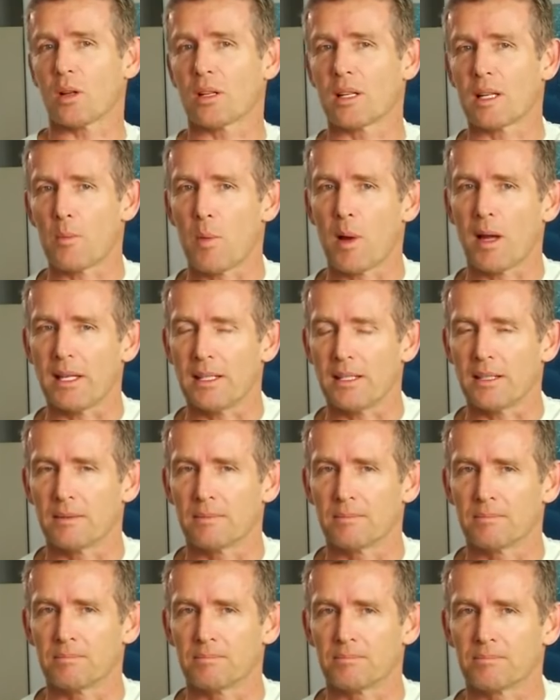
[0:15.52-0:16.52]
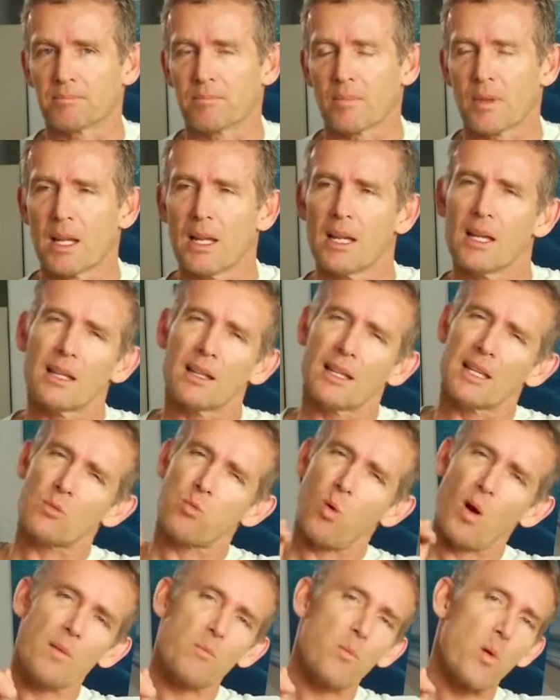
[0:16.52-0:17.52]
quality paint.
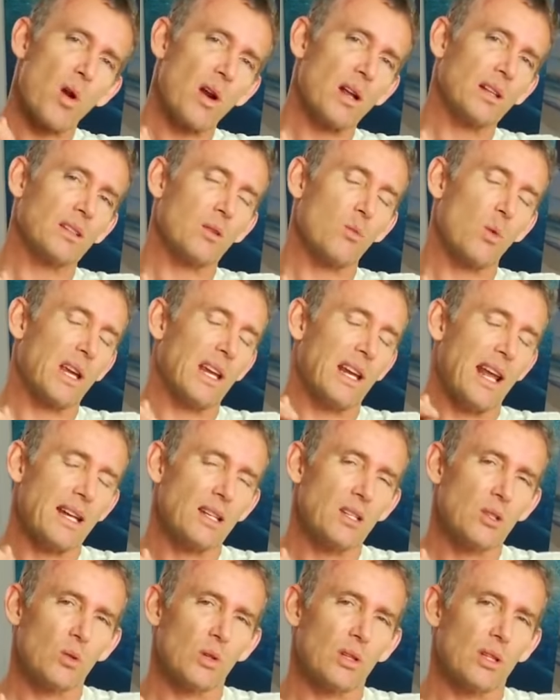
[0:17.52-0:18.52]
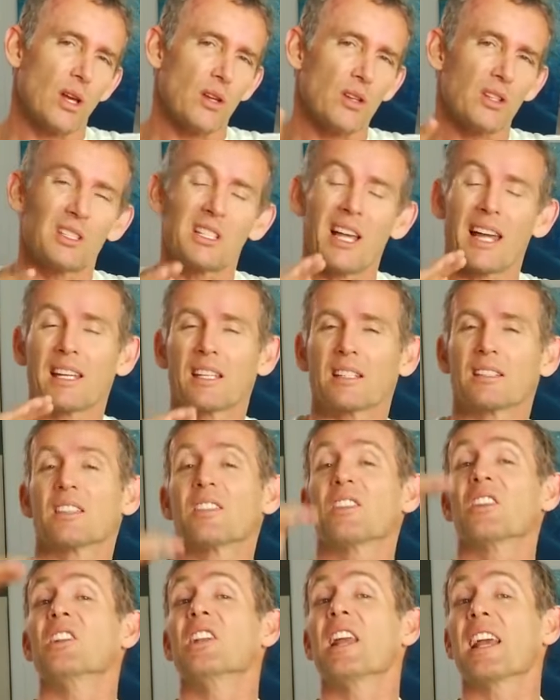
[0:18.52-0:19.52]
There's one product that we can add to it though to take it
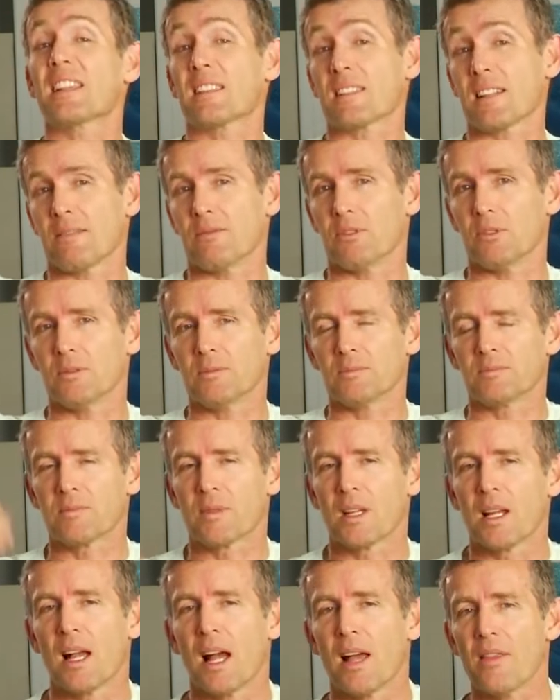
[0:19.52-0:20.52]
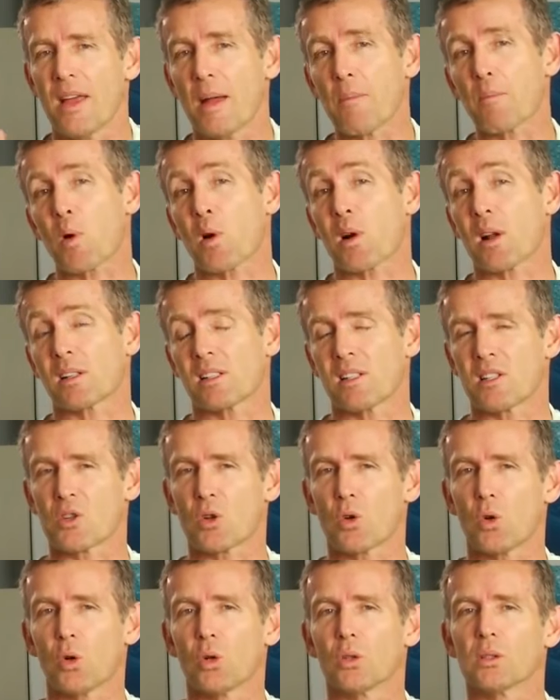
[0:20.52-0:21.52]
to the next level, and that product
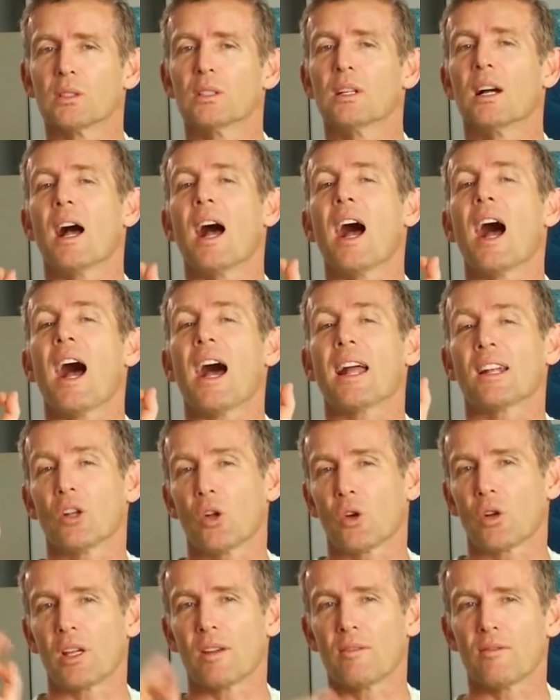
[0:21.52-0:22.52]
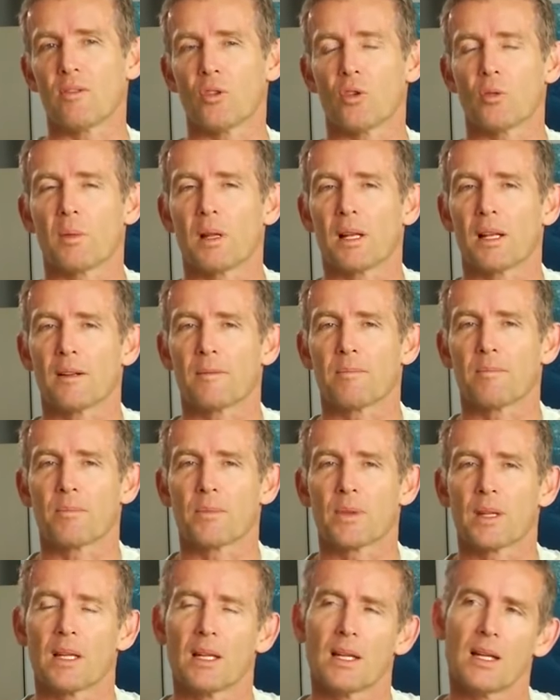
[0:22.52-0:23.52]
is called Unlocking Formula.
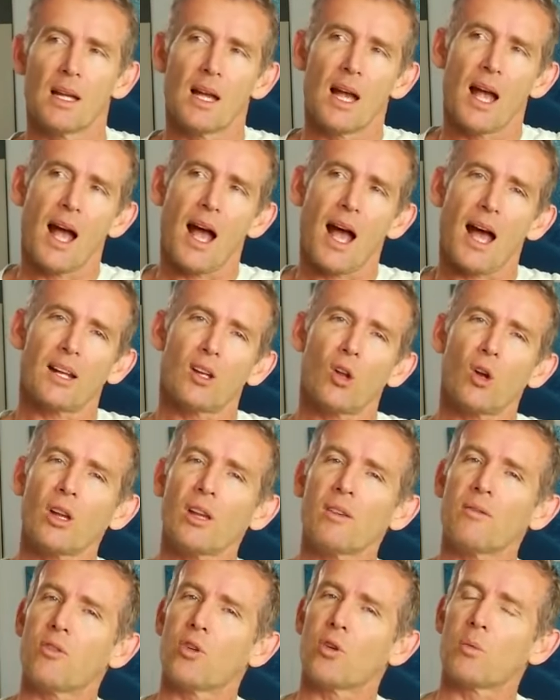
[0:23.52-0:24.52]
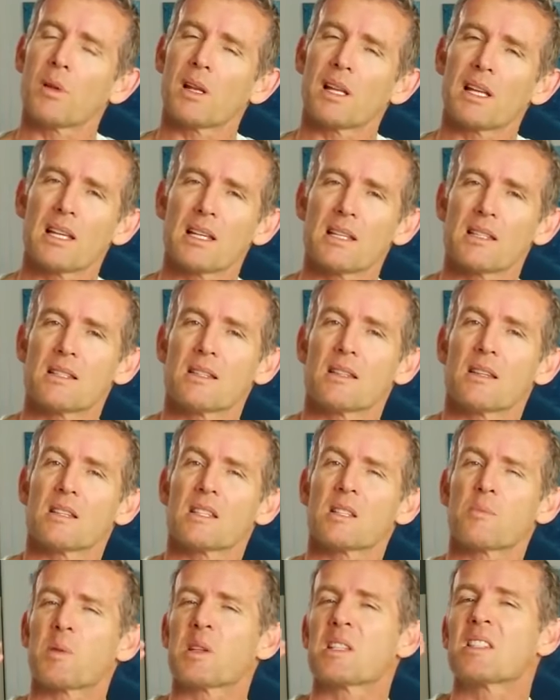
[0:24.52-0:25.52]
Unlocking Formula is
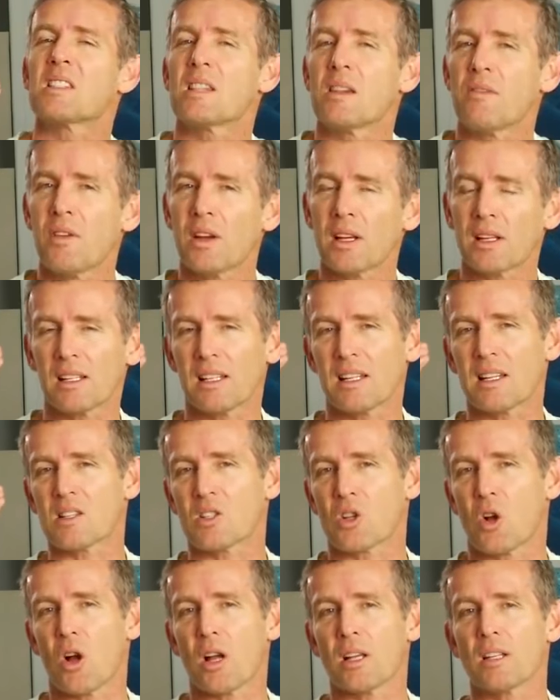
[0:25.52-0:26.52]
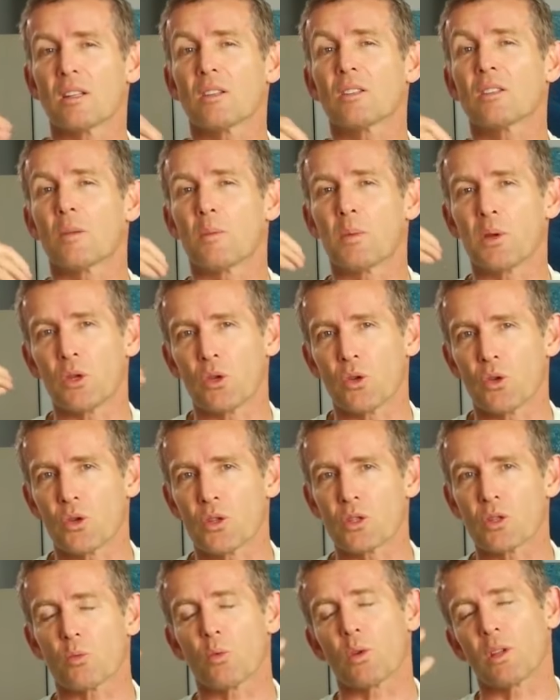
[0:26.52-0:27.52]
specifically designed to be
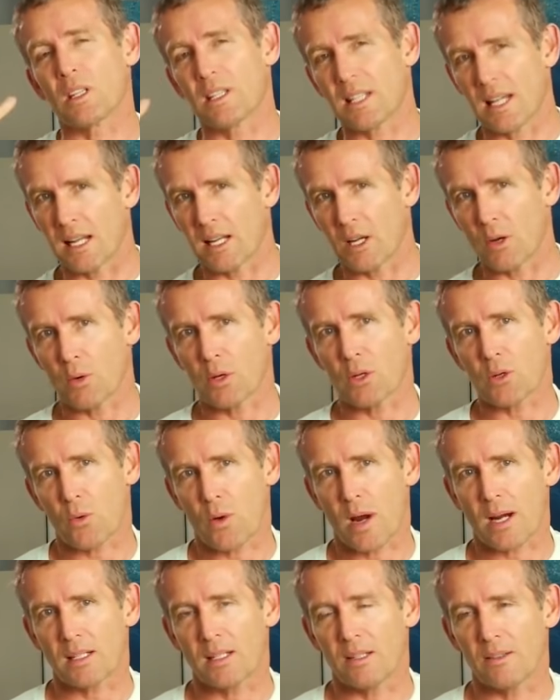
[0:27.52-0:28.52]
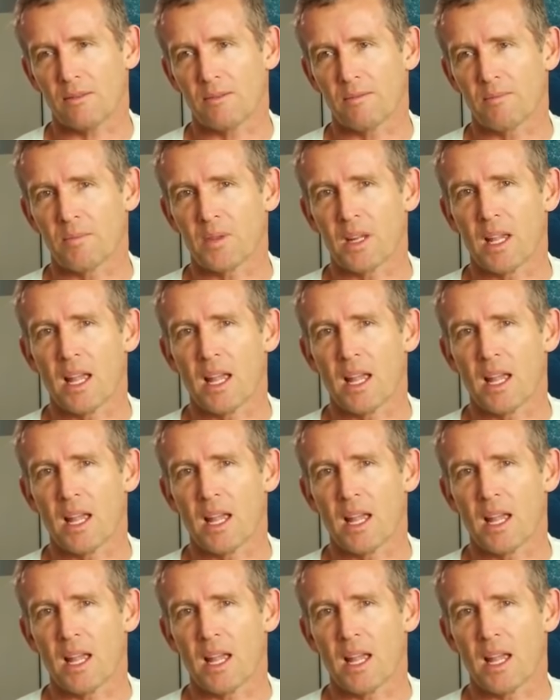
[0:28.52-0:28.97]
used with Atelier Interactive,